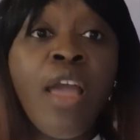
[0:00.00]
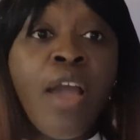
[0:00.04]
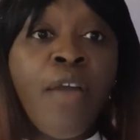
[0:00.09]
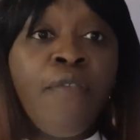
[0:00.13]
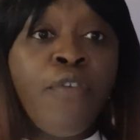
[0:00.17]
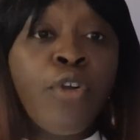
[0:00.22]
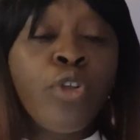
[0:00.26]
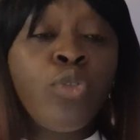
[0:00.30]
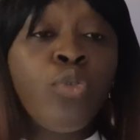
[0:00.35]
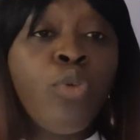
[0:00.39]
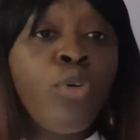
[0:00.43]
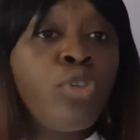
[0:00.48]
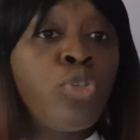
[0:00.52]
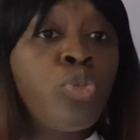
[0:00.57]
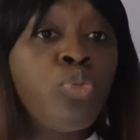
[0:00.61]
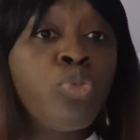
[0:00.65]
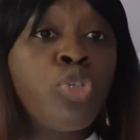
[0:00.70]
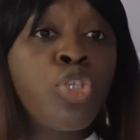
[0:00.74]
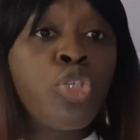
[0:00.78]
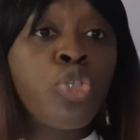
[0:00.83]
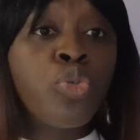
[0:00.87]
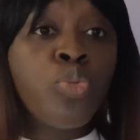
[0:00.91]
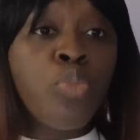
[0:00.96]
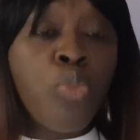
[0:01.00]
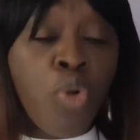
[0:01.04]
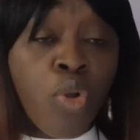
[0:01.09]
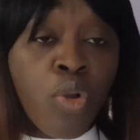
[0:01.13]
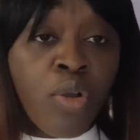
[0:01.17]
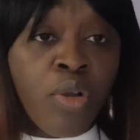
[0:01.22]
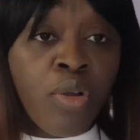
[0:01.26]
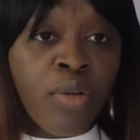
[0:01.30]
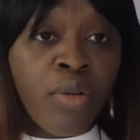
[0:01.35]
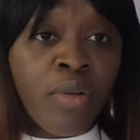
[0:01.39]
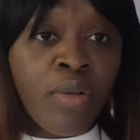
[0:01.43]
For those who
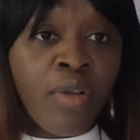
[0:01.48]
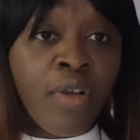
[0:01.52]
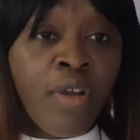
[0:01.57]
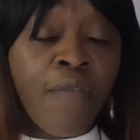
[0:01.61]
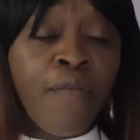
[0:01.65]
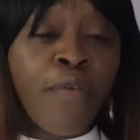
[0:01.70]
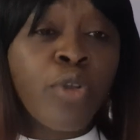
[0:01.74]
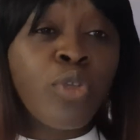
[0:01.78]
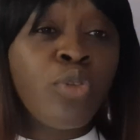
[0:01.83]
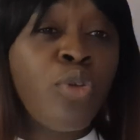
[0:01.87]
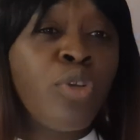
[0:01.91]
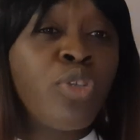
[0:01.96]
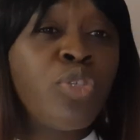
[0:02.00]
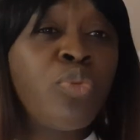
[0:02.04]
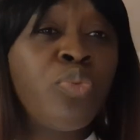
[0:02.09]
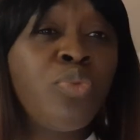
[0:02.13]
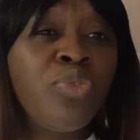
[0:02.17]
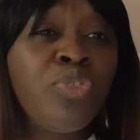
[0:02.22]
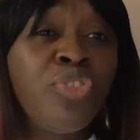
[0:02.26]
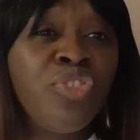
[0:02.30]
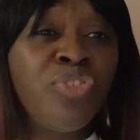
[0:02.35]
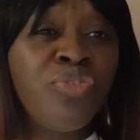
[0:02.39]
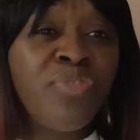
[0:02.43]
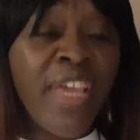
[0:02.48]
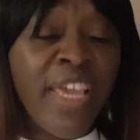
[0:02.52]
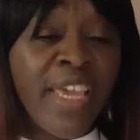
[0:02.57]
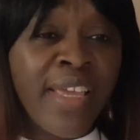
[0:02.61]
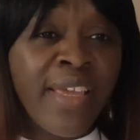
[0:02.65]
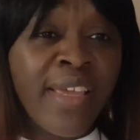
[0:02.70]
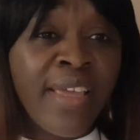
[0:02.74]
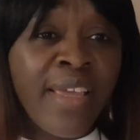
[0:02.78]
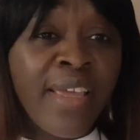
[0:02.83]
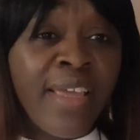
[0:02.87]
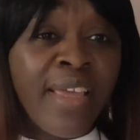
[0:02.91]
smoke, for those who
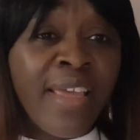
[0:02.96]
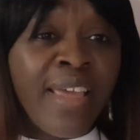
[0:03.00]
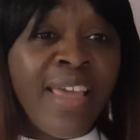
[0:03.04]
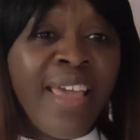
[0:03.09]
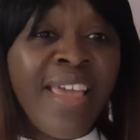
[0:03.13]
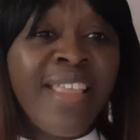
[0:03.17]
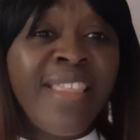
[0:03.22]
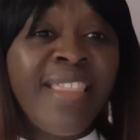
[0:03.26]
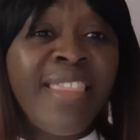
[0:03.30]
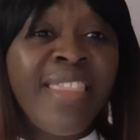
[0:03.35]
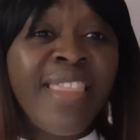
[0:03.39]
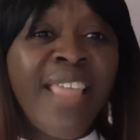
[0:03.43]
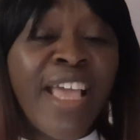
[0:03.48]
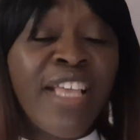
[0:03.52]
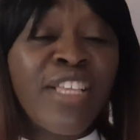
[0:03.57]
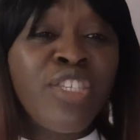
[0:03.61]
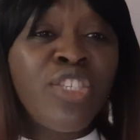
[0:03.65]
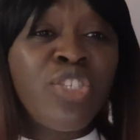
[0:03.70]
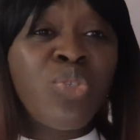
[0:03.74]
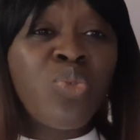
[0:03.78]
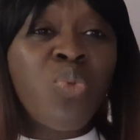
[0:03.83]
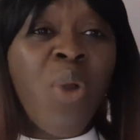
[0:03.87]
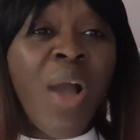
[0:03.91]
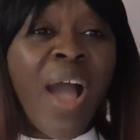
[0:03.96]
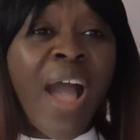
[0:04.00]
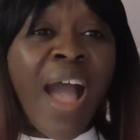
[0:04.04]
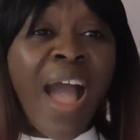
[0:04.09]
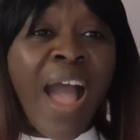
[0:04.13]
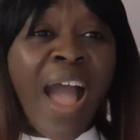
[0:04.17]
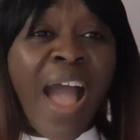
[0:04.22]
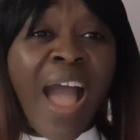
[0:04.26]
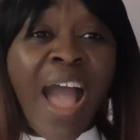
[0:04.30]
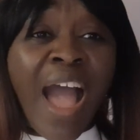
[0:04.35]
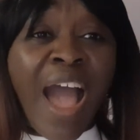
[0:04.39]
drink, it tends to
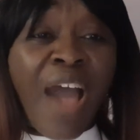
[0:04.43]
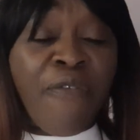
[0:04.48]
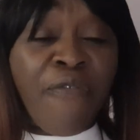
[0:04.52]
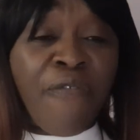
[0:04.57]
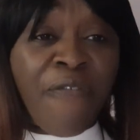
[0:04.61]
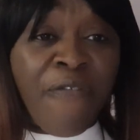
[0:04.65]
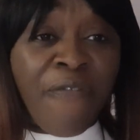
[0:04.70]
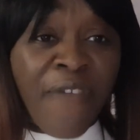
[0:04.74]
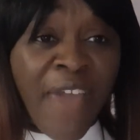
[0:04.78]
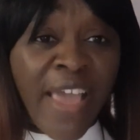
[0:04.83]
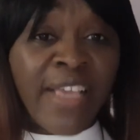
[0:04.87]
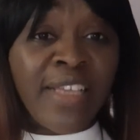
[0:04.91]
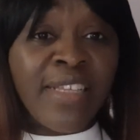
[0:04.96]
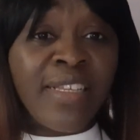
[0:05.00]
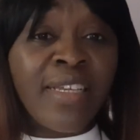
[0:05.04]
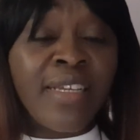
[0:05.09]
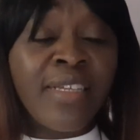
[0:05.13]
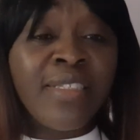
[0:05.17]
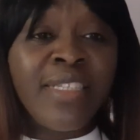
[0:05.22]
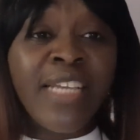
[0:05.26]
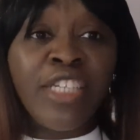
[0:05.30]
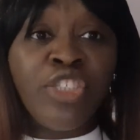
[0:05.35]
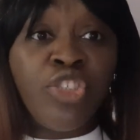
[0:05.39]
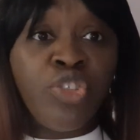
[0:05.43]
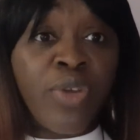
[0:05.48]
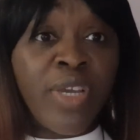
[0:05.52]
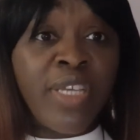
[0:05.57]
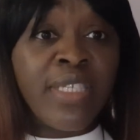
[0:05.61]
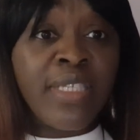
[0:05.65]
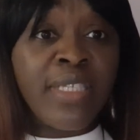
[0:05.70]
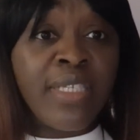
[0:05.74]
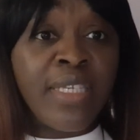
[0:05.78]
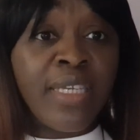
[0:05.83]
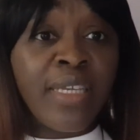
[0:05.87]
affect their
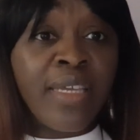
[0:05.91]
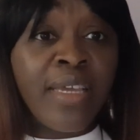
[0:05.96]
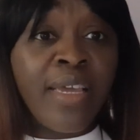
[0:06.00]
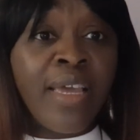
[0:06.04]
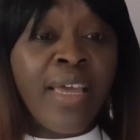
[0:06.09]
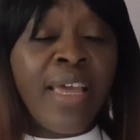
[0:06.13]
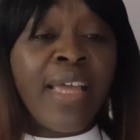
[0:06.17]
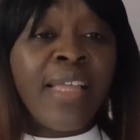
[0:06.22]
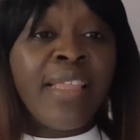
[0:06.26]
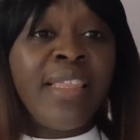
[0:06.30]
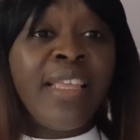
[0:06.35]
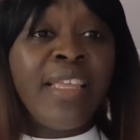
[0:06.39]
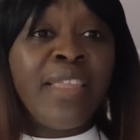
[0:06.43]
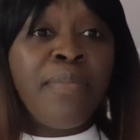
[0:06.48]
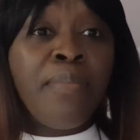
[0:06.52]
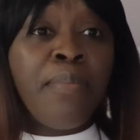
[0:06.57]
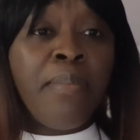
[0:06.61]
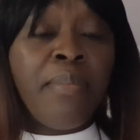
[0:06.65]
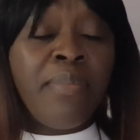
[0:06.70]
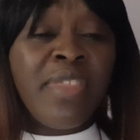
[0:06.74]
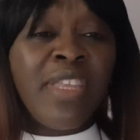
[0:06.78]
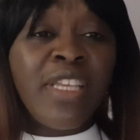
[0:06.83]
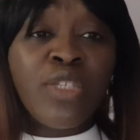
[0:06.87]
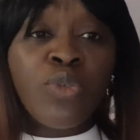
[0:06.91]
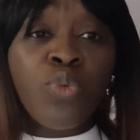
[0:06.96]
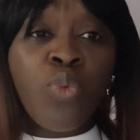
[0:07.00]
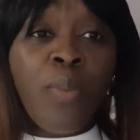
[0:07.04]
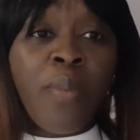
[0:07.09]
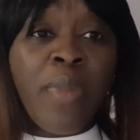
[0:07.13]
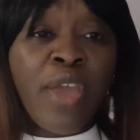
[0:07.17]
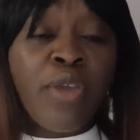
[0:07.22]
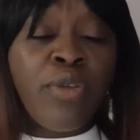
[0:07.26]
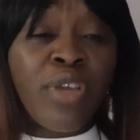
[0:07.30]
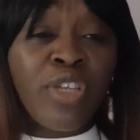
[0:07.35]
joystick. This will
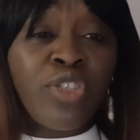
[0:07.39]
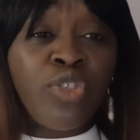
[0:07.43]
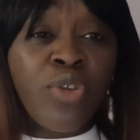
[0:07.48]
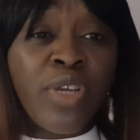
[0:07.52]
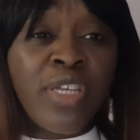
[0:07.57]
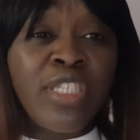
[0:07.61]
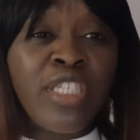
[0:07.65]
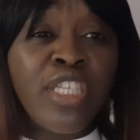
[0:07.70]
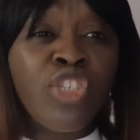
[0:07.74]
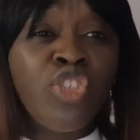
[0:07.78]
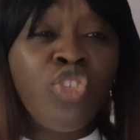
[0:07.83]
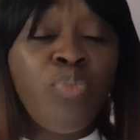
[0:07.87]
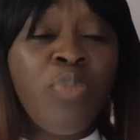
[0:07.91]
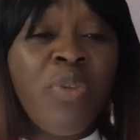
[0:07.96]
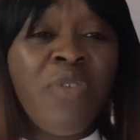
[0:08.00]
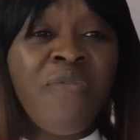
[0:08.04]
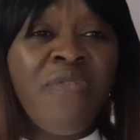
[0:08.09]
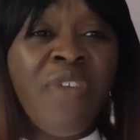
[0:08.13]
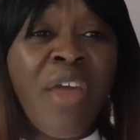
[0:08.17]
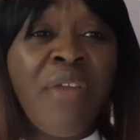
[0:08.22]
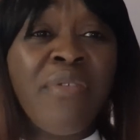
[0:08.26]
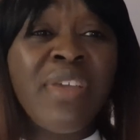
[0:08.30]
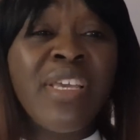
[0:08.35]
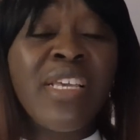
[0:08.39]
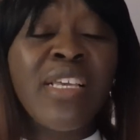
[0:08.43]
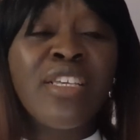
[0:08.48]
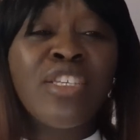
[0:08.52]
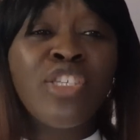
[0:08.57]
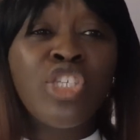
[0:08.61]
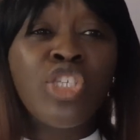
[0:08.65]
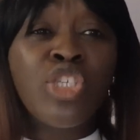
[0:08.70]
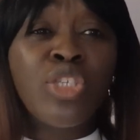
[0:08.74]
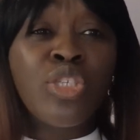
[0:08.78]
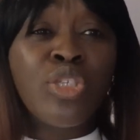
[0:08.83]
make your joystick to be very
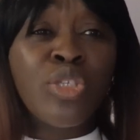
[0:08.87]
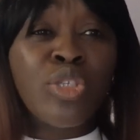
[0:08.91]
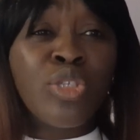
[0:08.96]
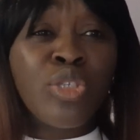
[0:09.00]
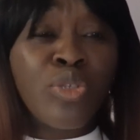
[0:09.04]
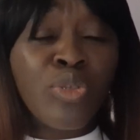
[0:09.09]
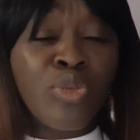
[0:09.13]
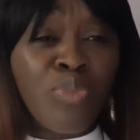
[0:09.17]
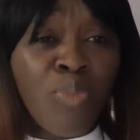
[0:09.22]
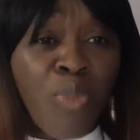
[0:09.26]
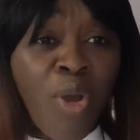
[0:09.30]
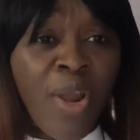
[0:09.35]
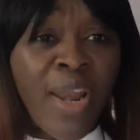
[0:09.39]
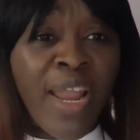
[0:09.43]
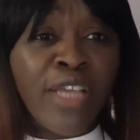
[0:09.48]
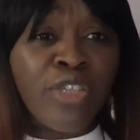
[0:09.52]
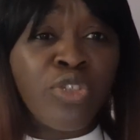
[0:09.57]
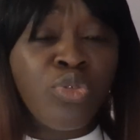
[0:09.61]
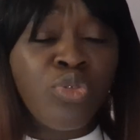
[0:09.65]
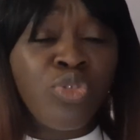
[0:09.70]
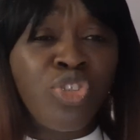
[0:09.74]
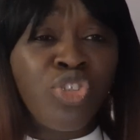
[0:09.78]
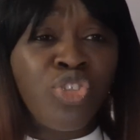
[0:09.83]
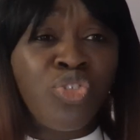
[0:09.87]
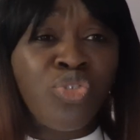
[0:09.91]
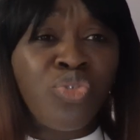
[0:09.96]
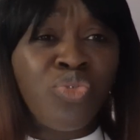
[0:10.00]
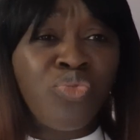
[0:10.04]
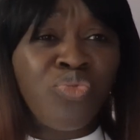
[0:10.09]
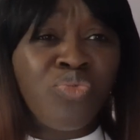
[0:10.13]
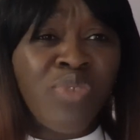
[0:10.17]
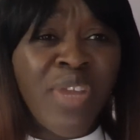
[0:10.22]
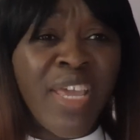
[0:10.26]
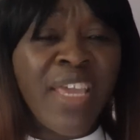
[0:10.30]
smaller, to
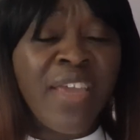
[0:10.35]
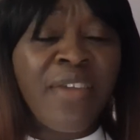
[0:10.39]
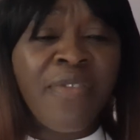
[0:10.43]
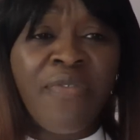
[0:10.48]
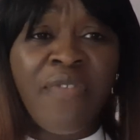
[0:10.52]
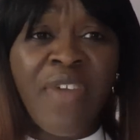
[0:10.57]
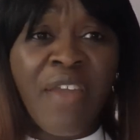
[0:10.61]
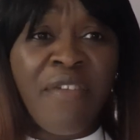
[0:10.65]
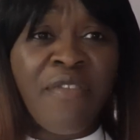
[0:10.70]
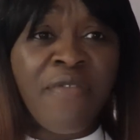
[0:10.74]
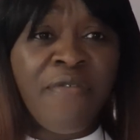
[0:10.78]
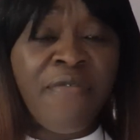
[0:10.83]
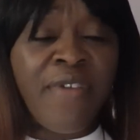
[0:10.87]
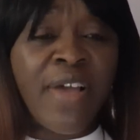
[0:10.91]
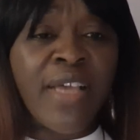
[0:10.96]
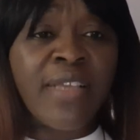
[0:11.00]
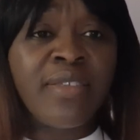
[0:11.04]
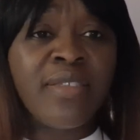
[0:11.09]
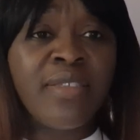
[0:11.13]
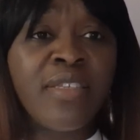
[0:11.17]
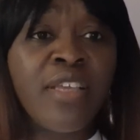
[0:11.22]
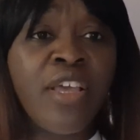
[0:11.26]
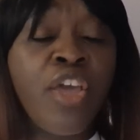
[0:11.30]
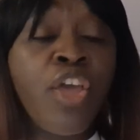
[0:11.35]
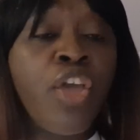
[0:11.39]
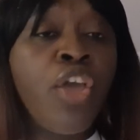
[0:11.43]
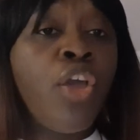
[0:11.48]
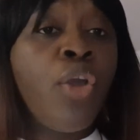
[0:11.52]
shrink very fast.